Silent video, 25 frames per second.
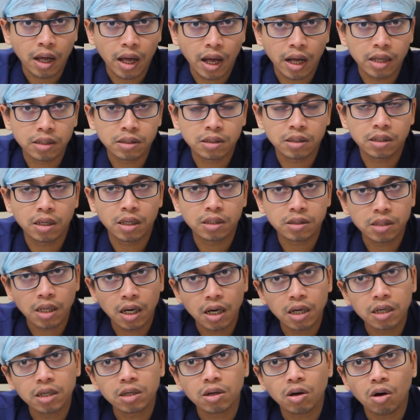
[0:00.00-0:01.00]
as a
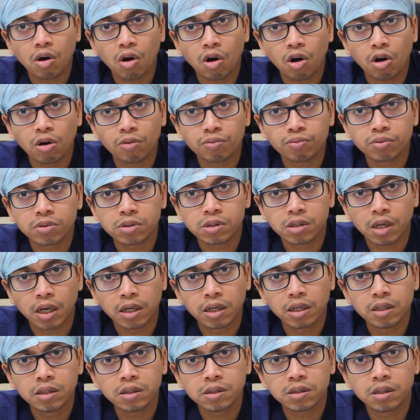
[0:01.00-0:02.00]
result of
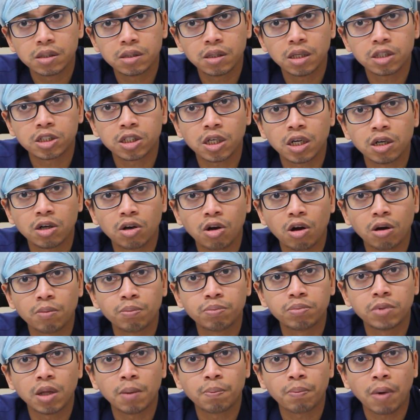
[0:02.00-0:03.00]
sudden cessation of
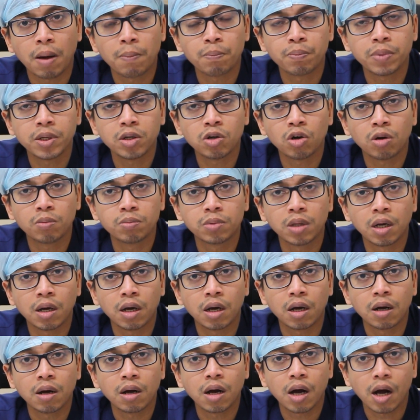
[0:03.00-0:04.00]
the pumping of
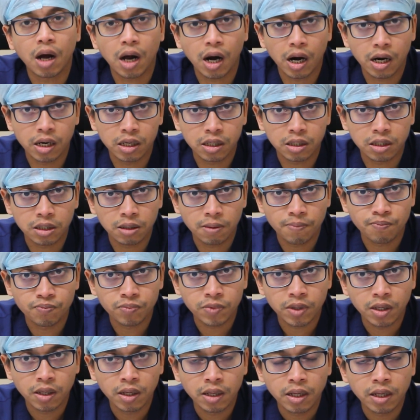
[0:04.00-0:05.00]
the heart.
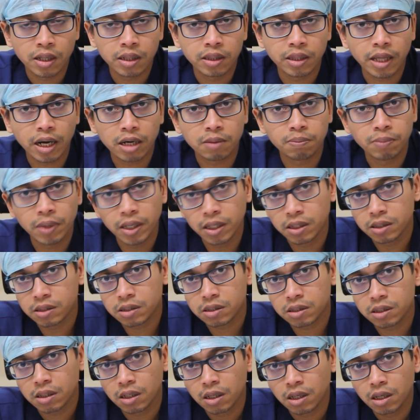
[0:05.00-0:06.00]
That
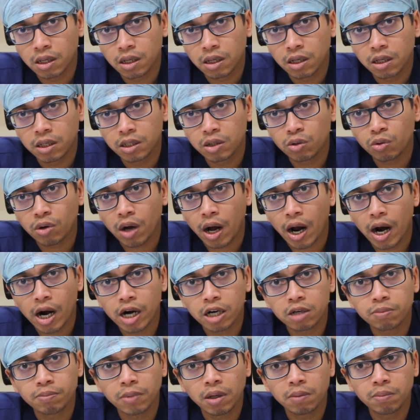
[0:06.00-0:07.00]
means your
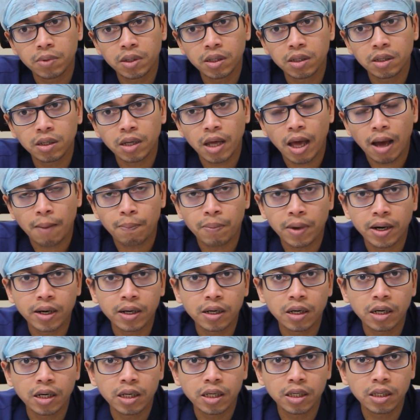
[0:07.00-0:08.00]
heart may be
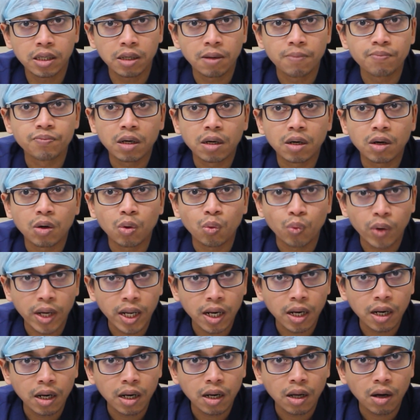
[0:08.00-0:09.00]
apparently
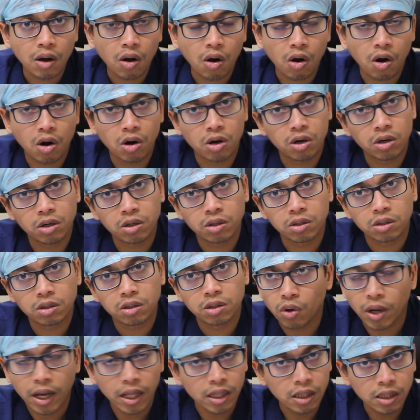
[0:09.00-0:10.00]
well or
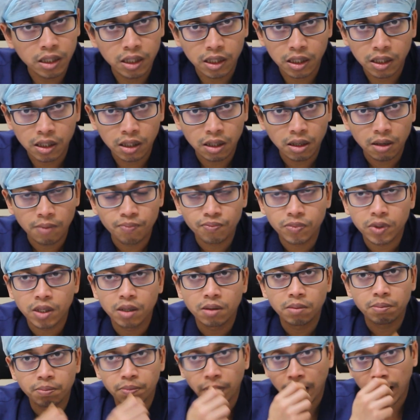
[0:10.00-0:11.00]
healthy
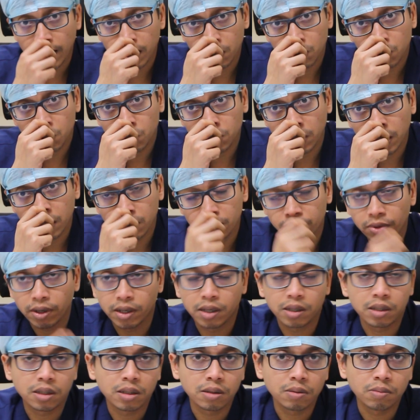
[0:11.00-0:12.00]
prior to the
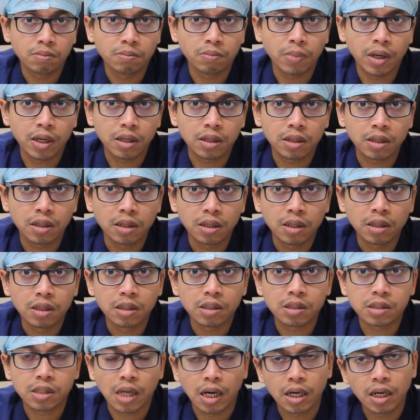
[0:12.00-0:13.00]
event, but
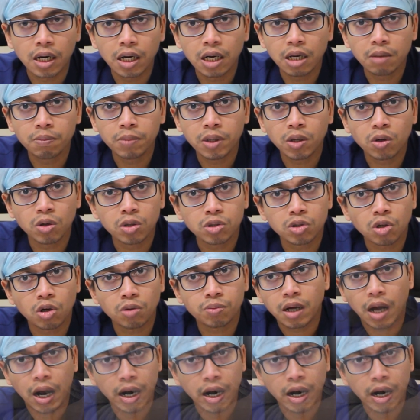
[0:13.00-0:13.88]
suddenly because of